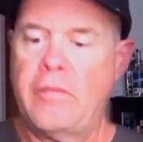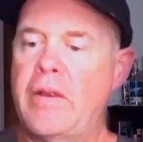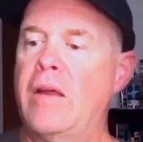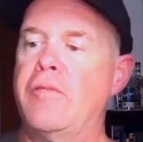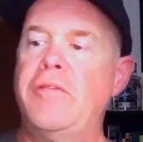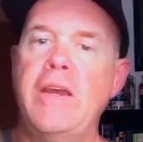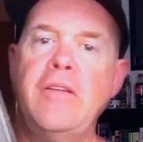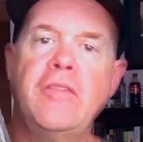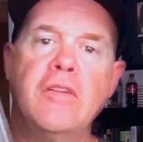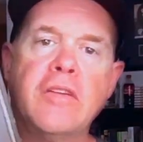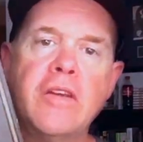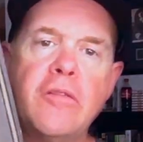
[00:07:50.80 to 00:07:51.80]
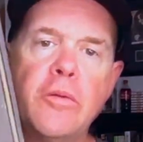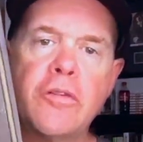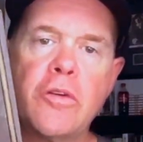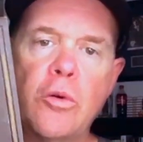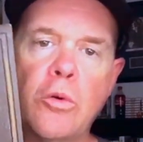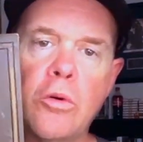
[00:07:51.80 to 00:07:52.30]
Then I have Faces, and this one's
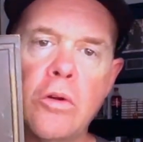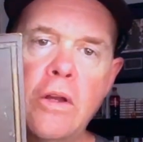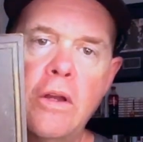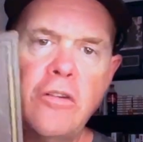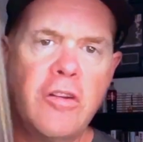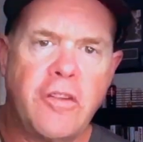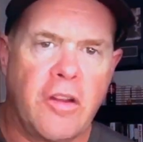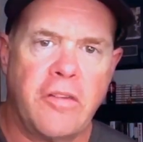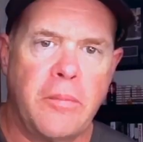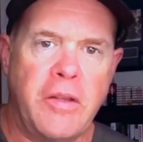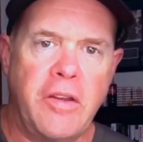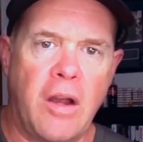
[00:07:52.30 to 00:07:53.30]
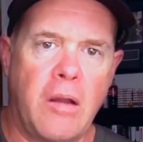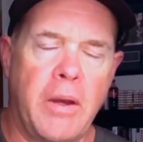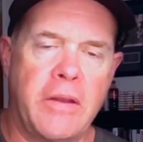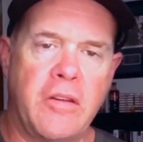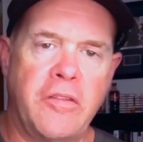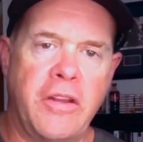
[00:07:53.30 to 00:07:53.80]
cool. Just saw somebody talk
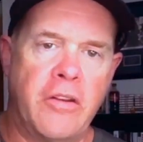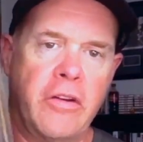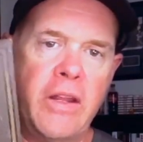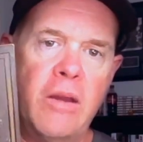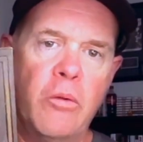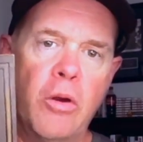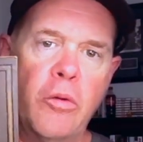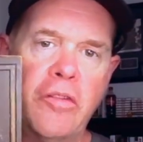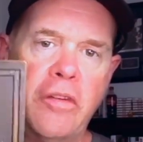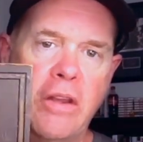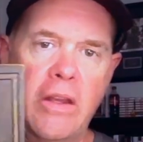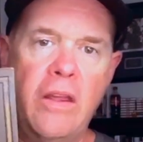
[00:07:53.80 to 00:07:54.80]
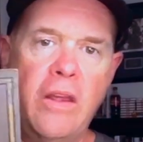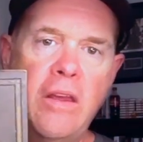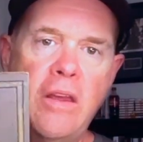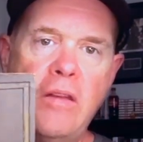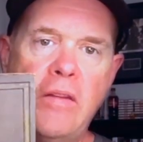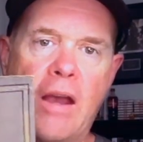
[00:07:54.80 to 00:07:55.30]
about this the other day, where it was the
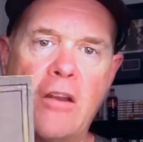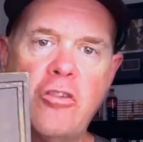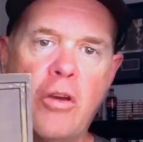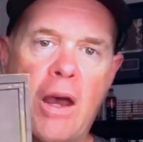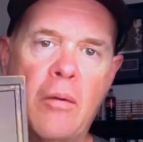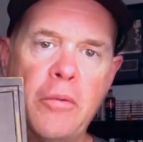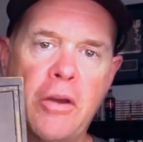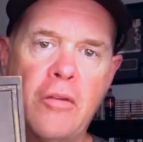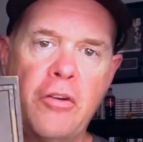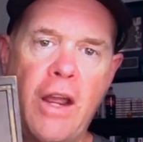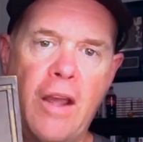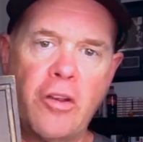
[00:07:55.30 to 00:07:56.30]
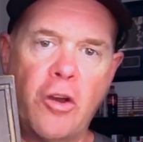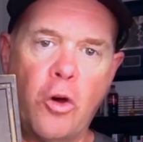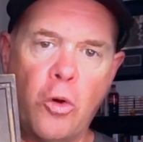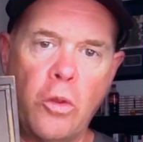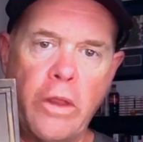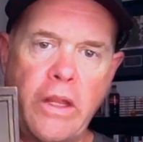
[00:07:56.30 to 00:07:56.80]
actual album cover has a
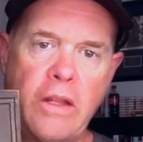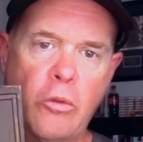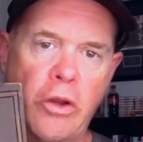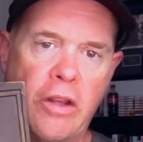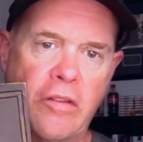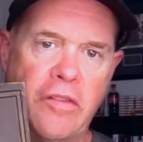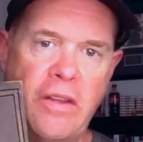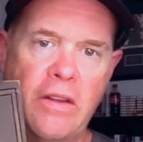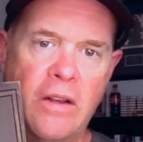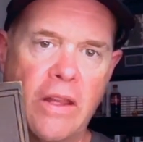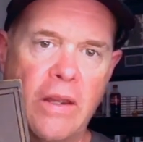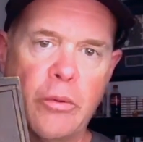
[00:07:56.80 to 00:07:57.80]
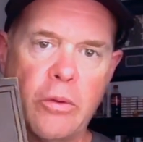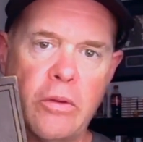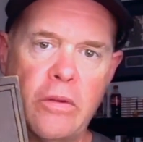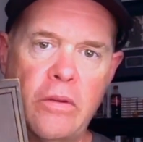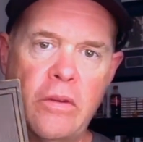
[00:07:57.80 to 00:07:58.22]
hole in it where you can see the label